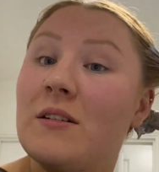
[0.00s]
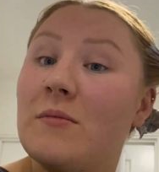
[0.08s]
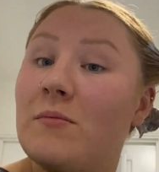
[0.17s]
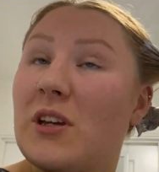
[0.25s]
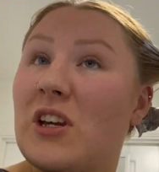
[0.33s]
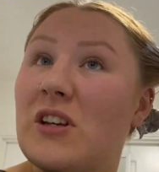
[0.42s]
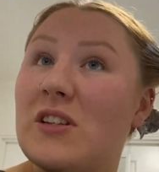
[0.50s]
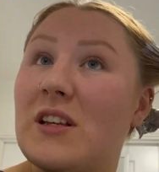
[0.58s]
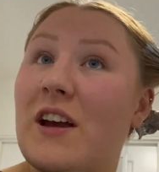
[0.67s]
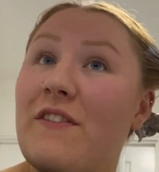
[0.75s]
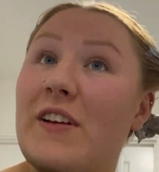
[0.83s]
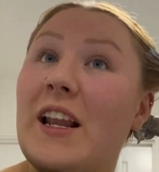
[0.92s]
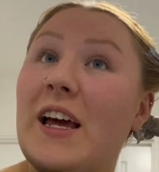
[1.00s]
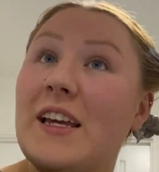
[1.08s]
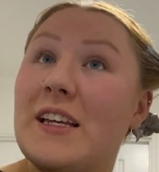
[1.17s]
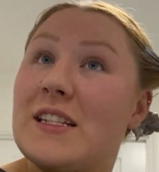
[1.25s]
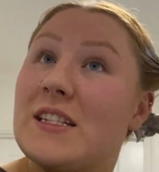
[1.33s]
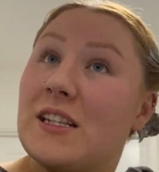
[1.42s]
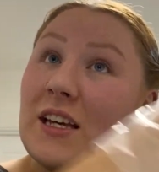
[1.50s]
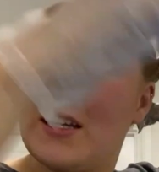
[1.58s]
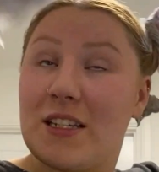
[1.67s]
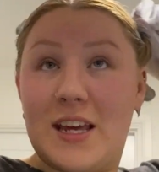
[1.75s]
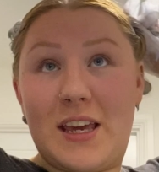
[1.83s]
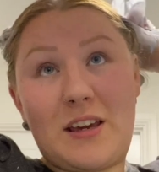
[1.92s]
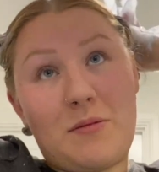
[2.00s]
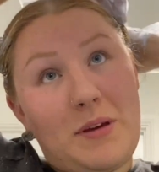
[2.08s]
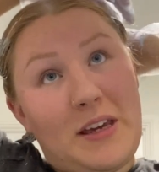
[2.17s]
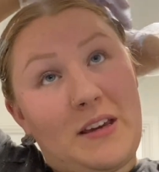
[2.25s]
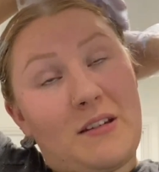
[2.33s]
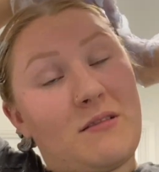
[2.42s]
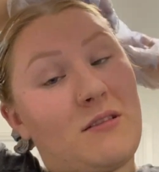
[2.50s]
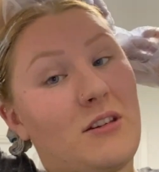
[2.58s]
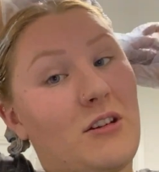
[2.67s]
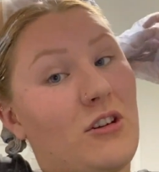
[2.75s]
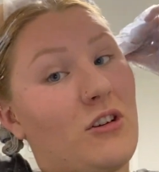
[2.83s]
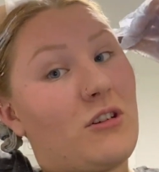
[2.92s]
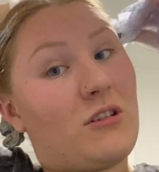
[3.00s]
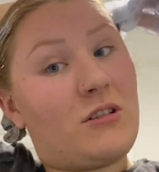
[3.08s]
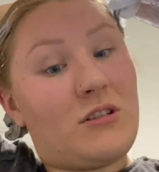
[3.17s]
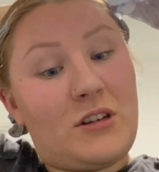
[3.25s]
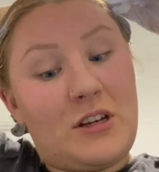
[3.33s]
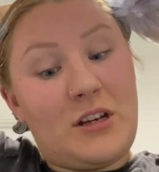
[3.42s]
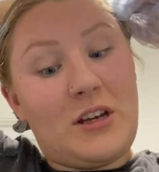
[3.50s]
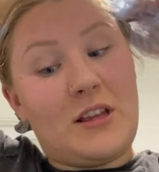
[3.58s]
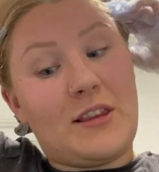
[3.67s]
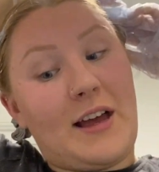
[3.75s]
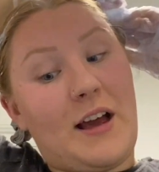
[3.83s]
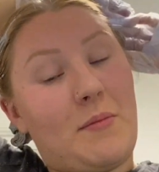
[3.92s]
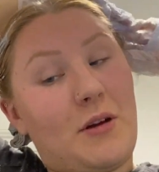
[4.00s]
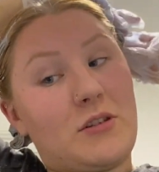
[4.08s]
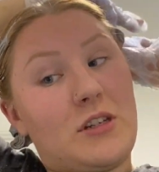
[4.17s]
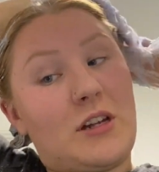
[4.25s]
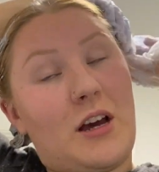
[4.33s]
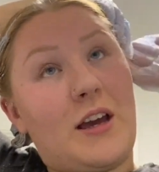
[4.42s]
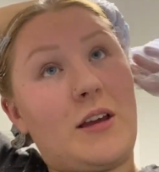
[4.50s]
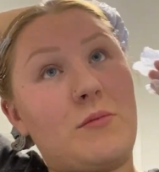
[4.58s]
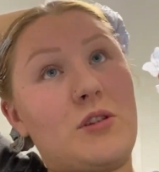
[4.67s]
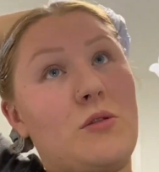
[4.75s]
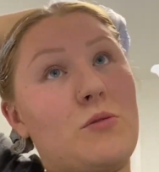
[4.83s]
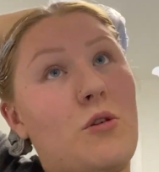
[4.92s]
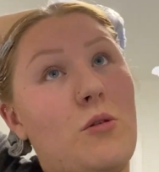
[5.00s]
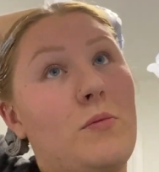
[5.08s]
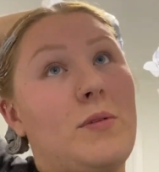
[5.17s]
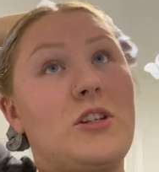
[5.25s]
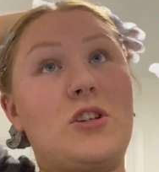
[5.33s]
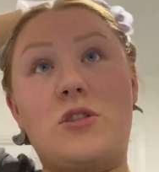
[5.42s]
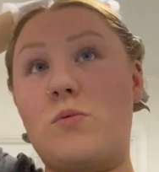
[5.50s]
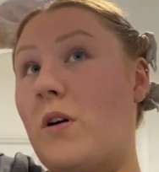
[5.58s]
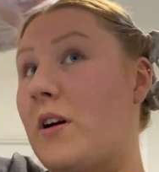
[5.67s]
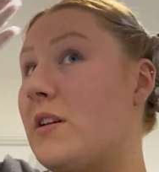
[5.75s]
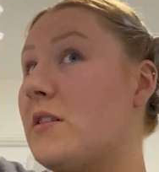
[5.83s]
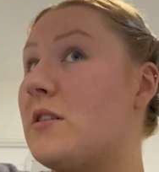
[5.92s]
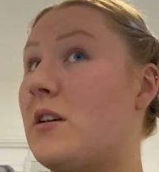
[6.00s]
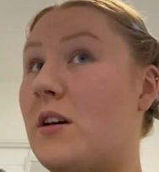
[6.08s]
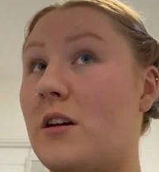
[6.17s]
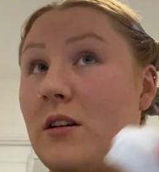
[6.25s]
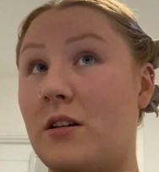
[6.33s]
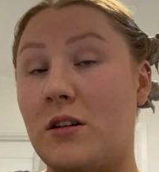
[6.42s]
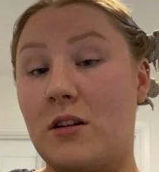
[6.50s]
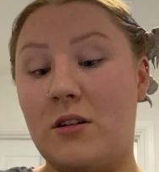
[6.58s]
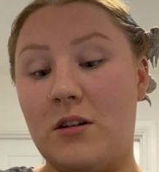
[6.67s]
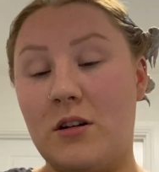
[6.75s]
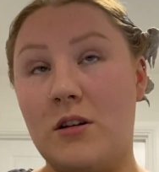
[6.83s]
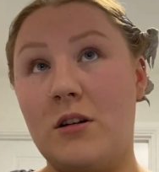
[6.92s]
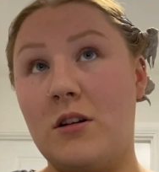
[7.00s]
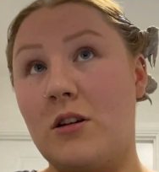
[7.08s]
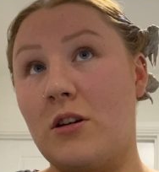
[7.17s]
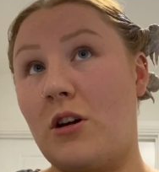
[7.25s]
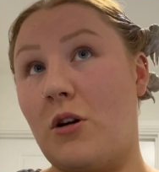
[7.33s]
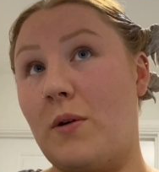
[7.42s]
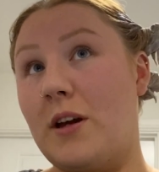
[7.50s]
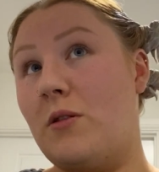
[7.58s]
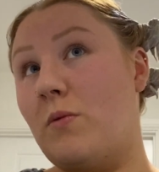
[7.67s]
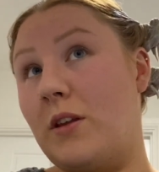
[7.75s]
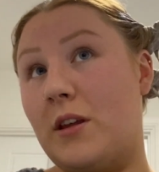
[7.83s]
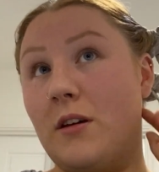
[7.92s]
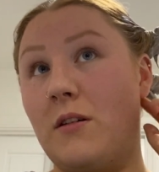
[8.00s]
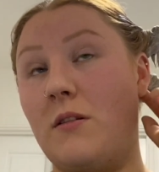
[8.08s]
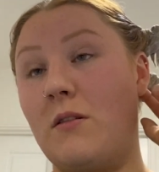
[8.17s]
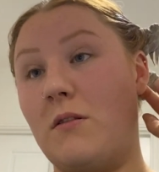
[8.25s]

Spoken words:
because I feel like it's going to take me, you know, that amount of time, so it's probably just wise to go in with it.